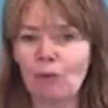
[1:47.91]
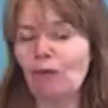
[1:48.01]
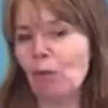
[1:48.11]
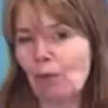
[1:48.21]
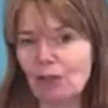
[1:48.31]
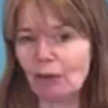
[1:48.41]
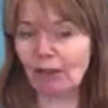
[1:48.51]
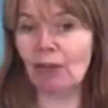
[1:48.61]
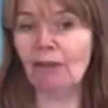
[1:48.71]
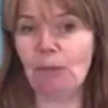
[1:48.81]
If we went to
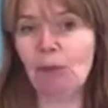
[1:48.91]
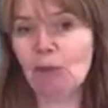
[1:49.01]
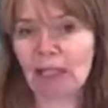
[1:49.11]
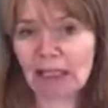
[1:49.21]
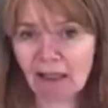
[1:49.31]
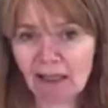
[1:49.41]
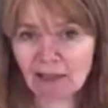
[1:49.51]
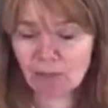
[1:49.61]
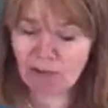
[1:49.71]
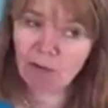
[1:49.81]
a lovely music
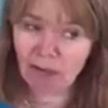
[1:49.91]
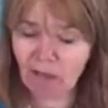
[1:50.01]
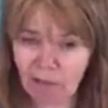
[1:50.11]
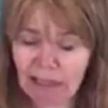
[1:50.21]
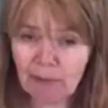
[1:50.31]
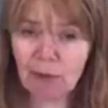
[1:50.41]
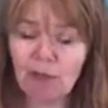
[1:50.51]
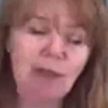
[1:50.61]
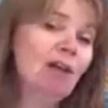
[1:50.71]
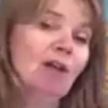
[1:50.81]
class, it was all lovely, but
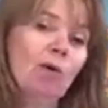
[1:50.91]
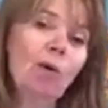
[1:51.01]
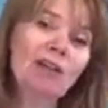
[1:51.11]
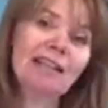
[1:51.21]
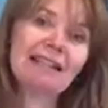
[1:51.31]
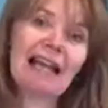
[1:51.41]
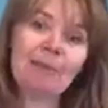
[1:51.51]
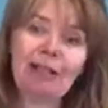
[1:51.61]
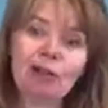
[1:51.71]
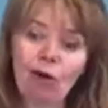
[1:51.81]
once
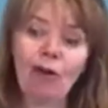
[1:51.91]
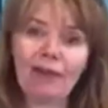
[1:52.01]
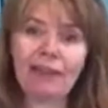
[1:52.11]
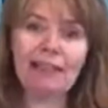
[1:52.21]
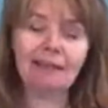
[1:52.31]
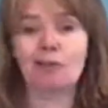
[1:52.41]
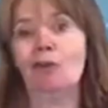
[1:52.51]
Sam had got the